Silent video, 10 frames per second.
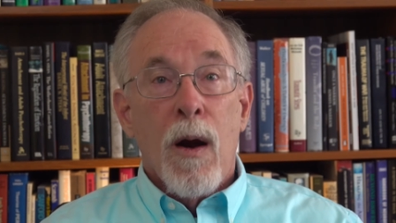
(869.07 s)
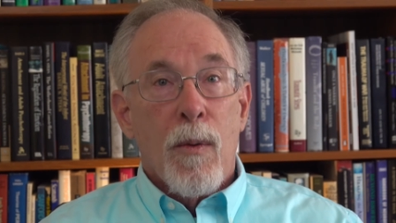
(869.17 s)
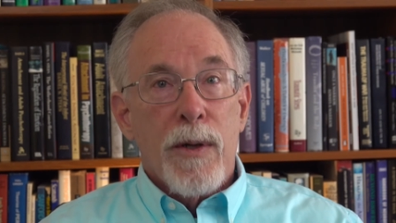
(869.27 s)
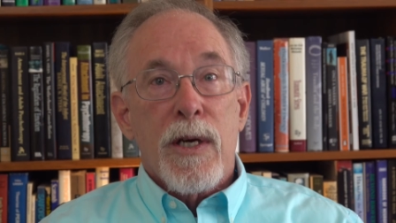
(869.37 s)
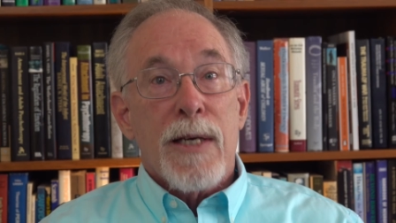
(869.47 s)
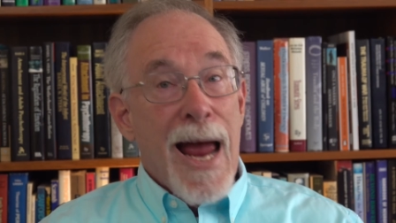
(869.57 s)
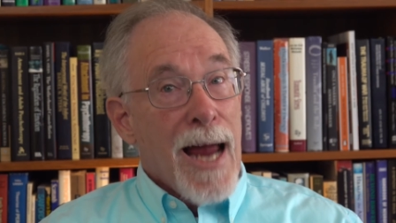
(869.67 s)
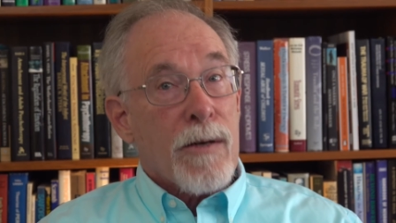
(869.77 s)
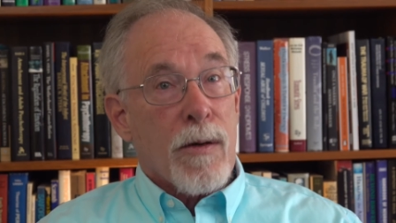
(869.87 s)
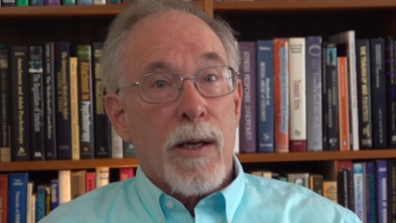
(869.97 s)
which is
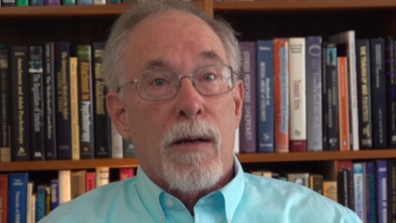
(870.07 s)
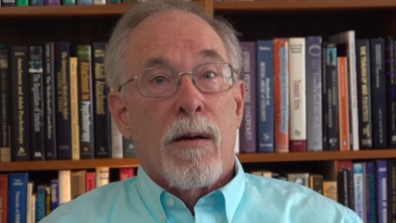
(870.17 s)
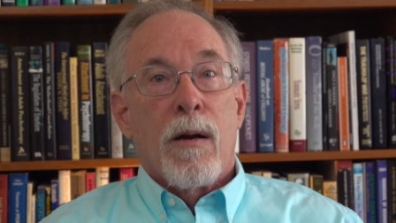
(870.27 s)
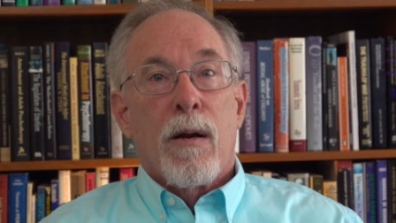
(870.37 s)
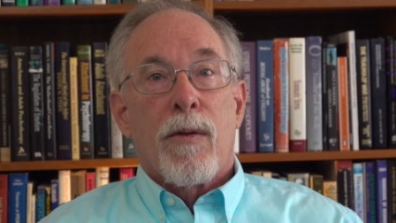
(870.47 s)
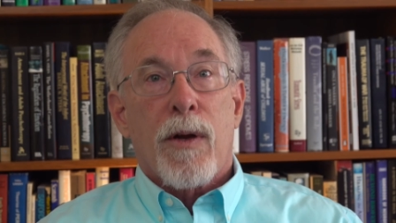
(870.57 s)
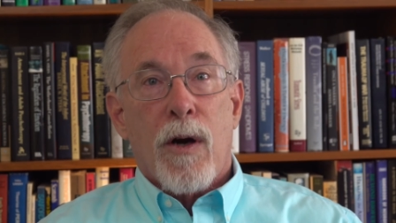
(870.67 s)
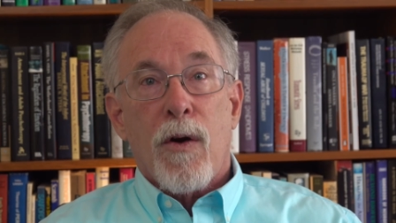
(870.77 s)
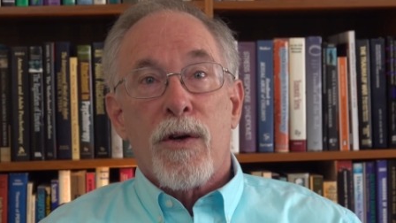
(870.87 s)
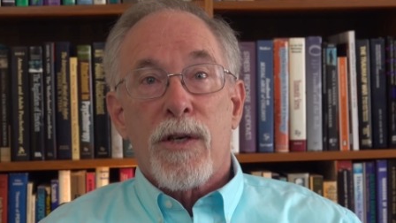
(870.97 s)
actually the
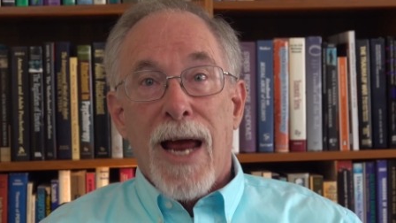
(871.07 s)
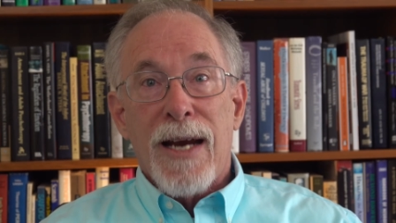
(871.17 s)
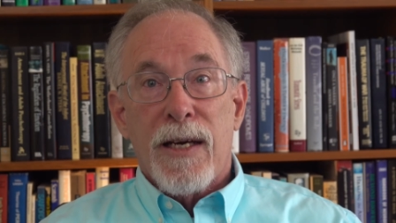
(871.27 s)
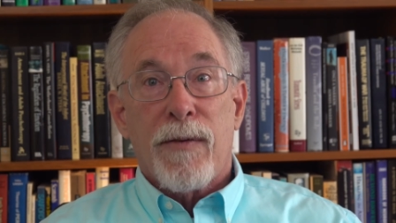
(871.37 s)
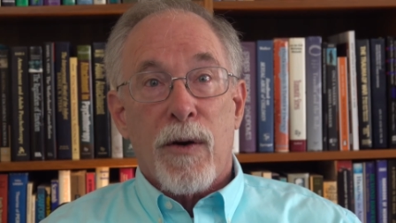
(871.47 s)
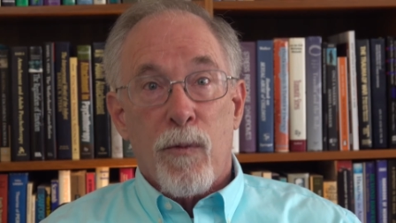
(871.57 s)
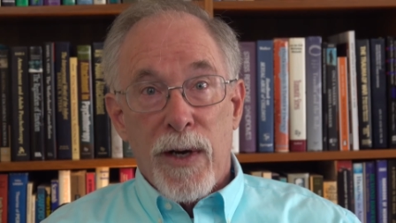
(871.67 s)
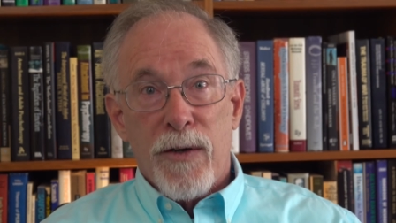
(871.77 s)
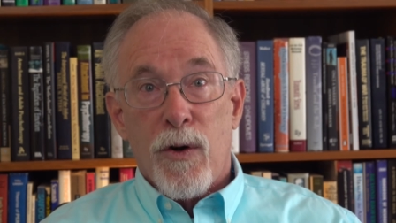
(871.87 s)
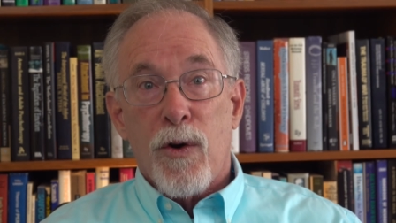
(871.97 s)
current scientific
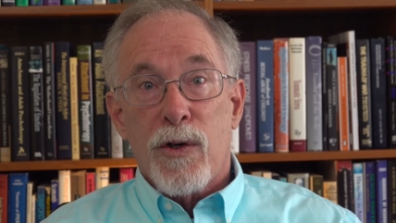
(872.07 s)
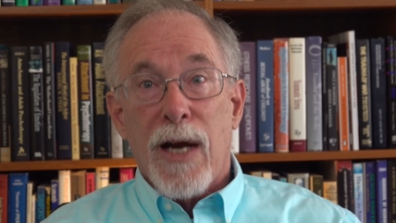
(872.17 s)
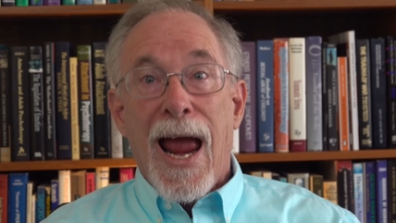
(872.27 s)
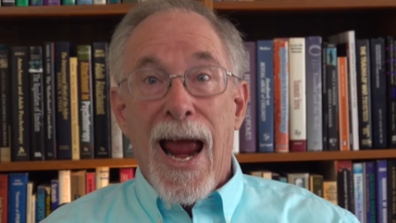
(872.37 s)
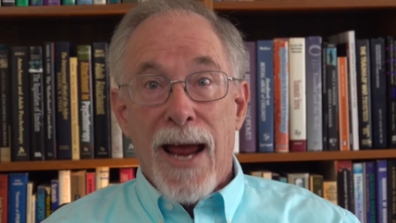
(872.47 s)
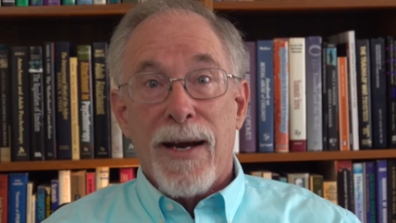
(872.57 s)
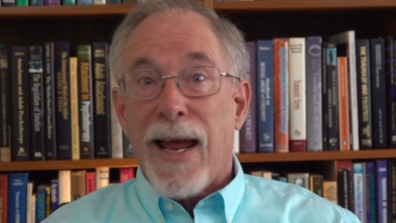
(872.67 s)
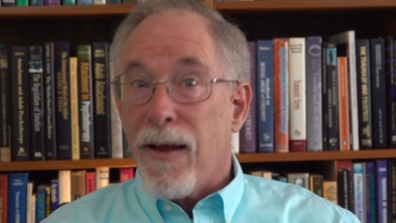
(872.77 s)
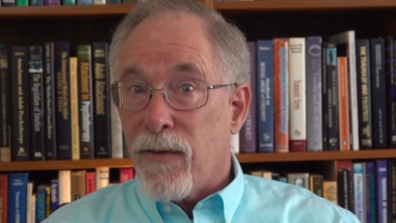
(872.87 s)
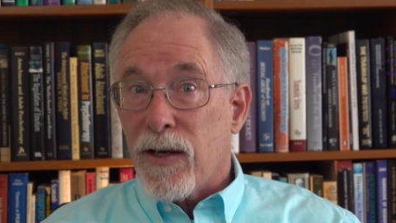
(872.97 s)
research and
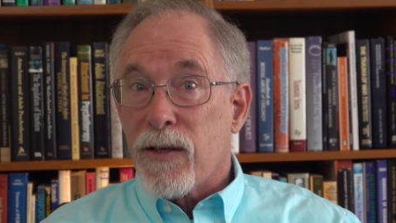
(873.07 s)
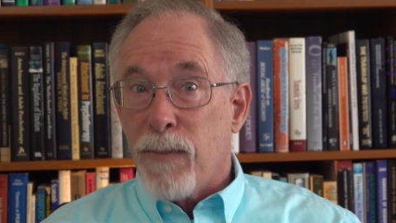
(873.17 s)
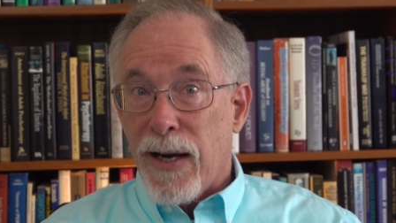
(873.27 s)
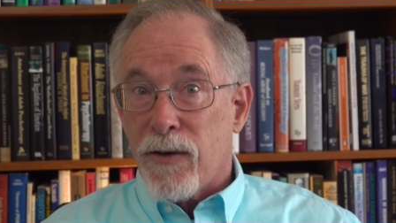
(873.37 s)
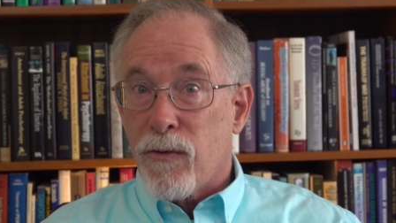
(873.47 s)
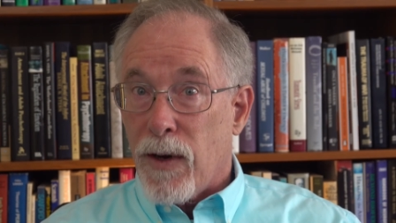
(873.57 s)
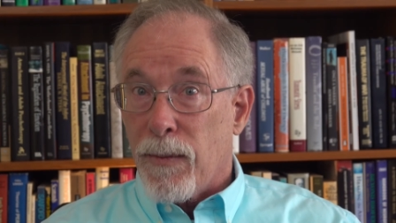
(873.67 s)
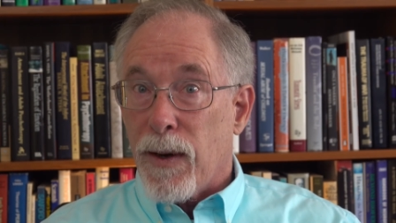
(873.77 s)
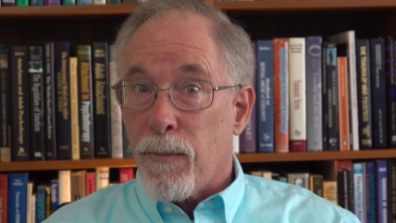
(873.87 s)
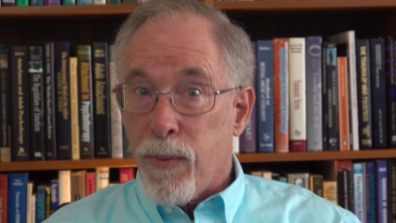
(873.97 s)
evidence-based
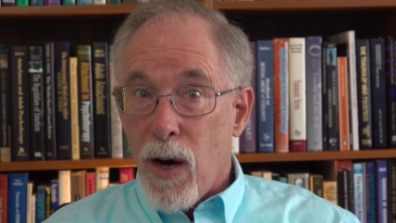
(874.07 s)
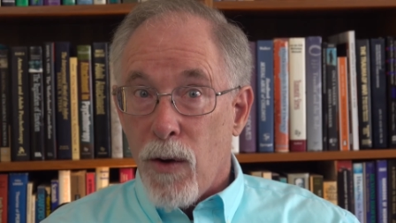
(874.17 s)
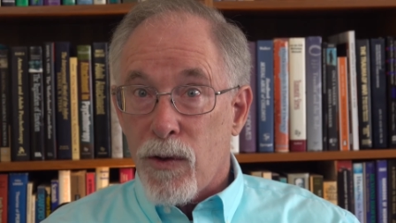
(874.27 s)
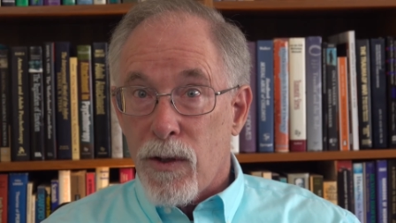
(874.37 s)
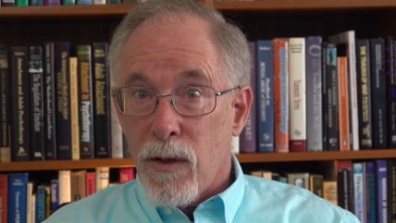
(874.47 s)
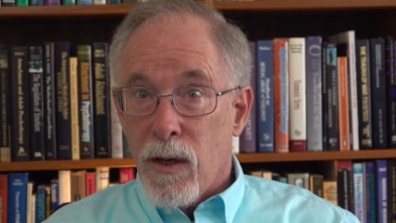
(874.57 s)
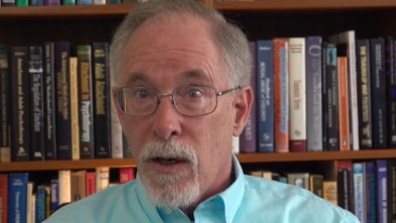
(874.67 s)
treatment approach,